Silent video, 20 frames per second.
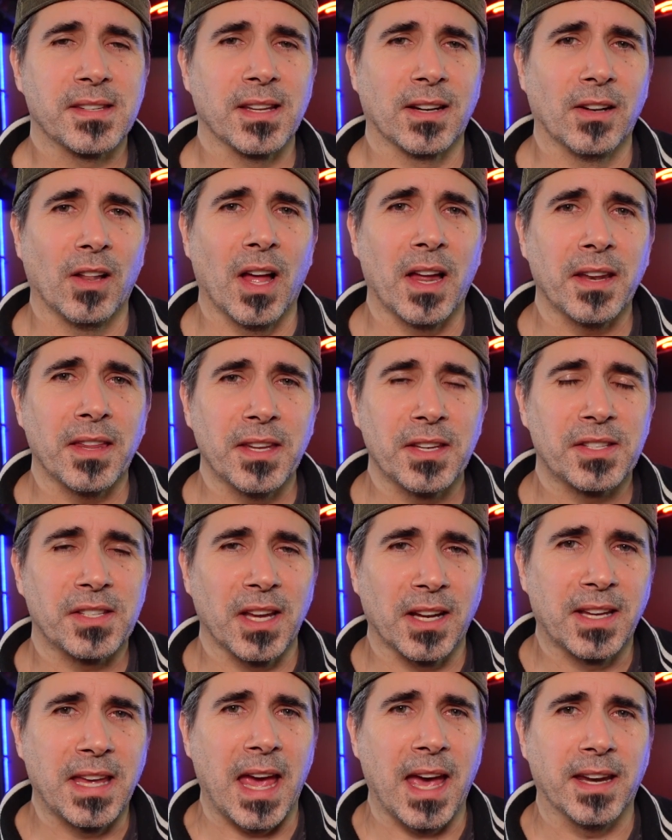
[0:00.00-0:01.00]
And a lot of this,
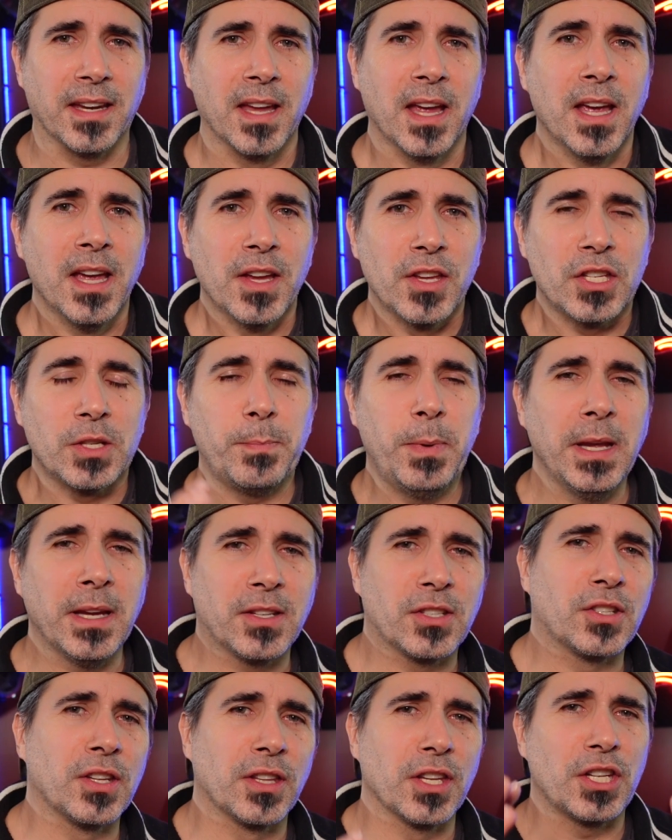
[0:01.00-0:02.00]
again,
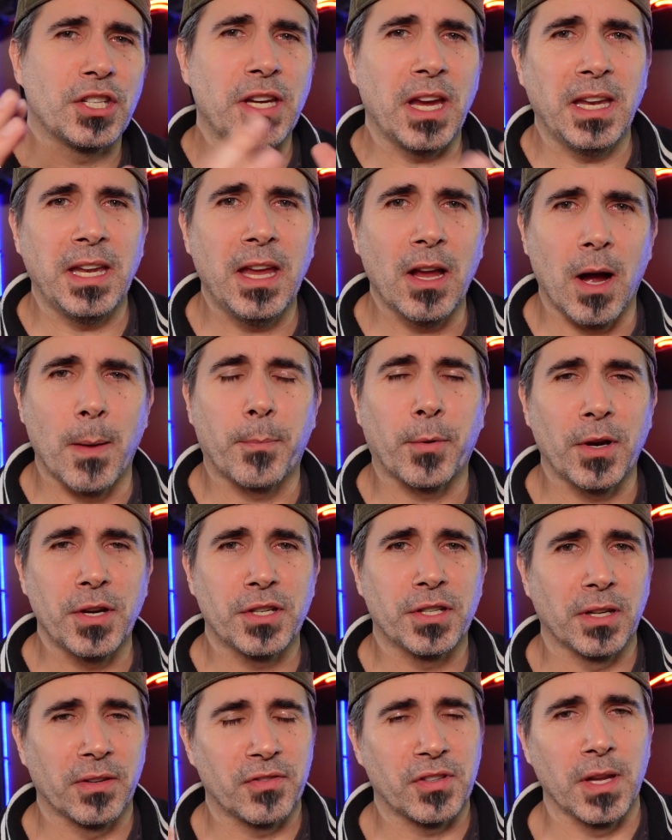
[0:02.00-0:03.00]
speaks to the shady
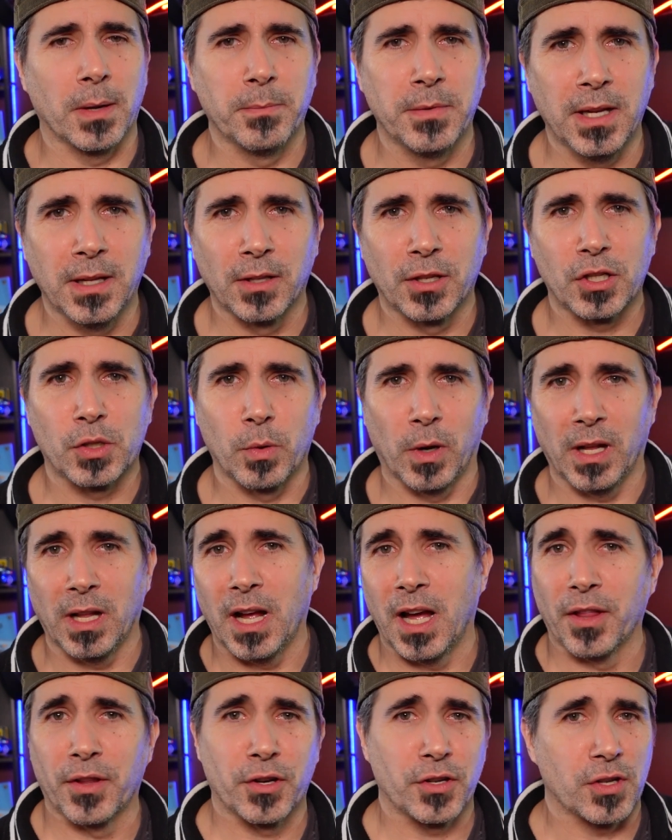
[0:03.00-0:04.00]
operation of some dealers while
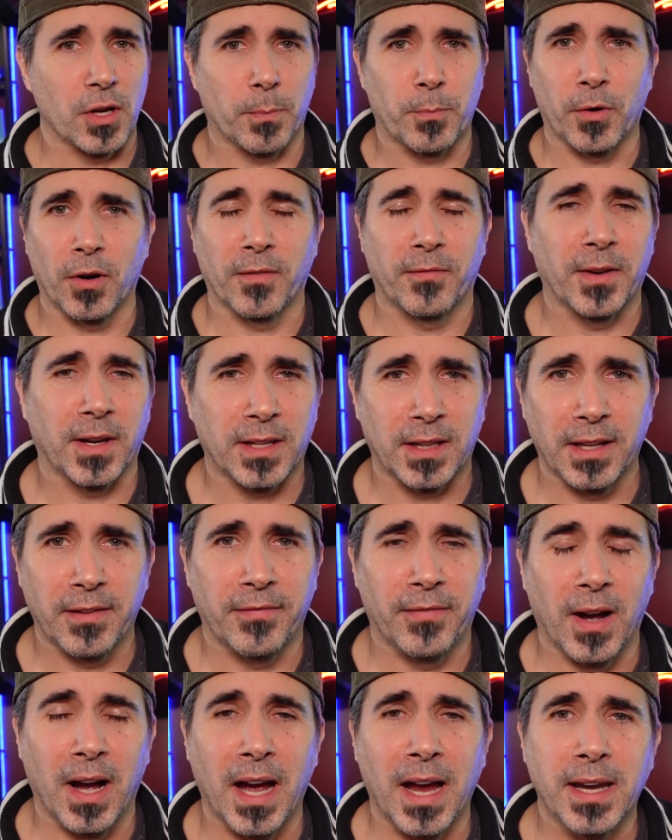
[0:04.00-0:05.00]
others are perfectly
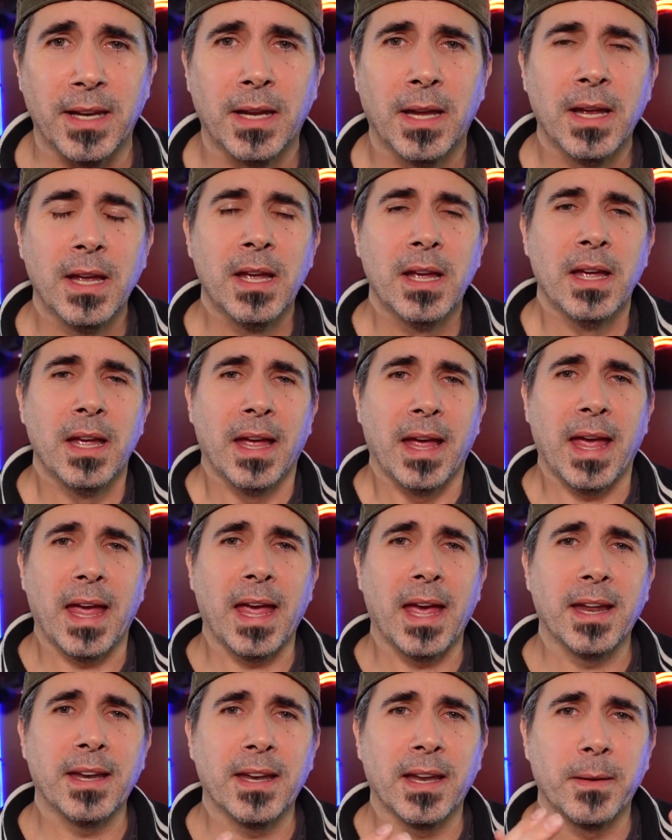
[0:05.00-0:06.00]
fine.
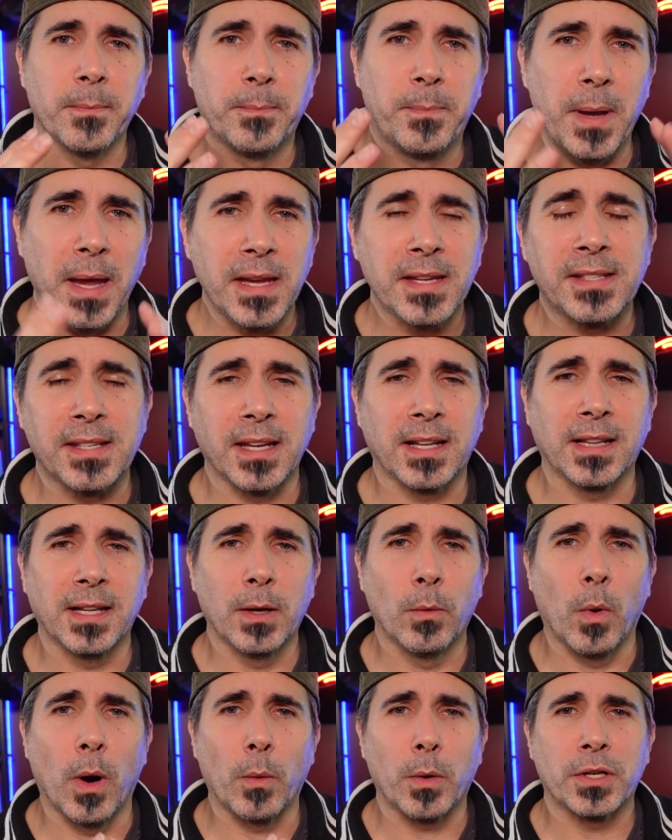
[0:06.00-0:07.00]
And basically
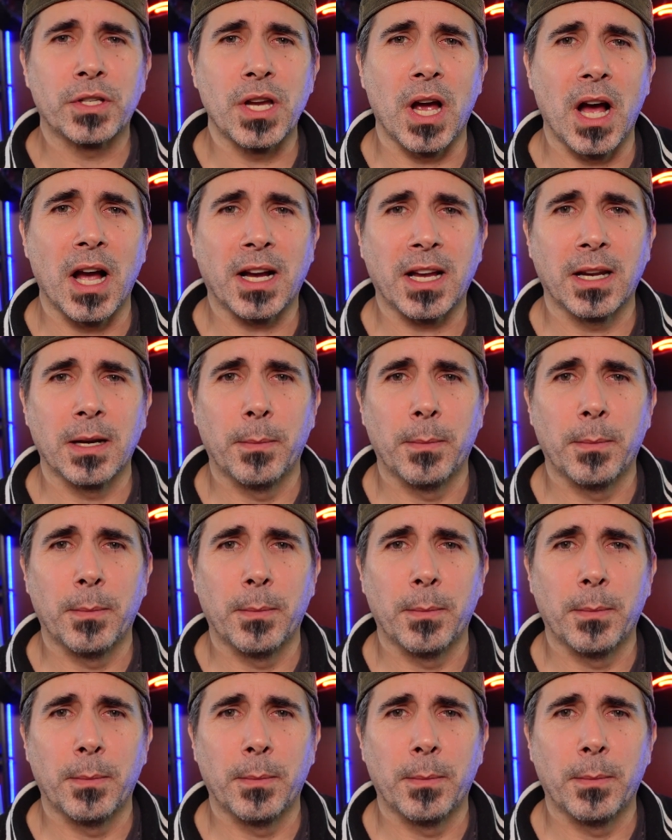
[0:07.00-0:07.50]
what we're talking